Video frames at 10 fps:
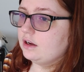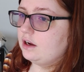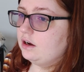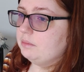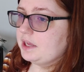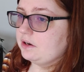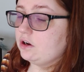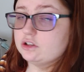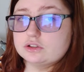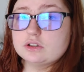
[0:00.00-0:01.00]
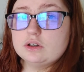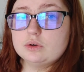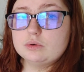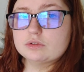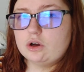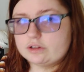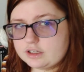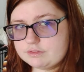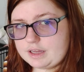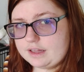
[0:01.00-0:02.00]
um, and also
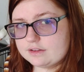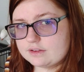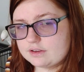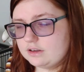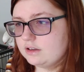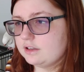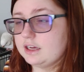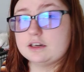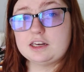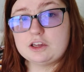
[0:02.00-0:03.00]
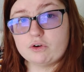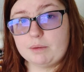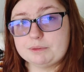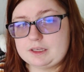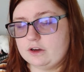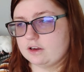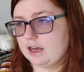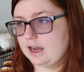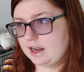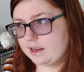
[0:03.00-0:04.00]
calling a vet, getting a necropsy on
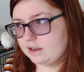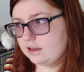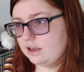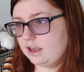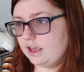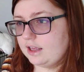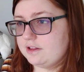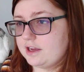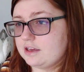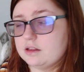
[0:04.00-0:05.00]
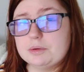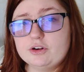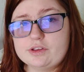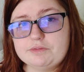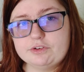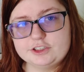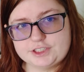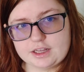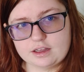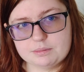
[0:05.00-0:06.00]
Kai, and taking the birds in for a
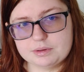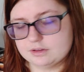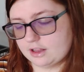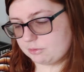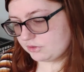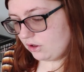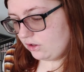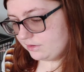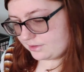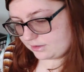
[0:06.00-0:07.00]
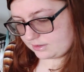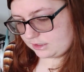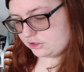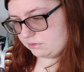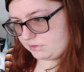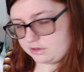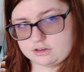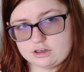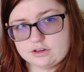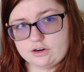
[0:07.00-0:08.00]
checkup. That was all in succession with
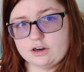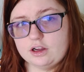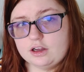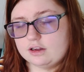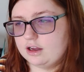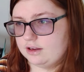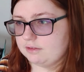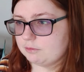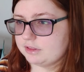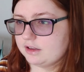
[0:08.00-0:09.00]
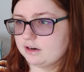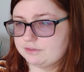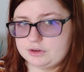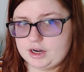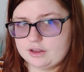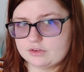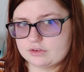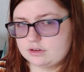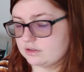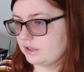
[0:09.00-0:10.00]
each other uh, within a few
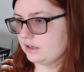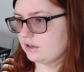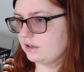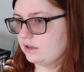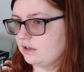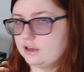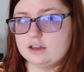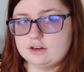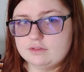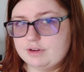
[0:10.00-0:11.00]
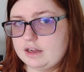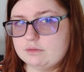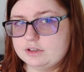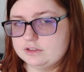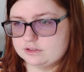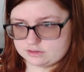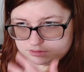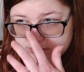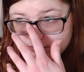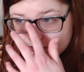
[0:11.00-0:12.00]
days. Like, vet
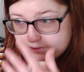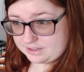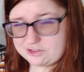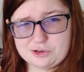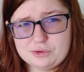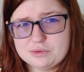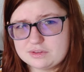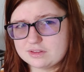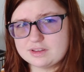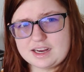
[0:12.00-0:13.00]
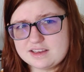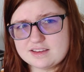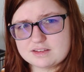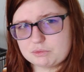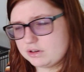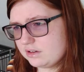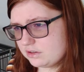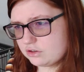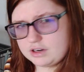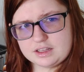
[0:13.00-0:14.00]
was like two days,
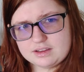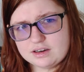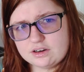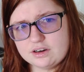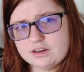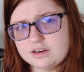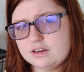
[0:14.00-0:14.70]
one, two days later.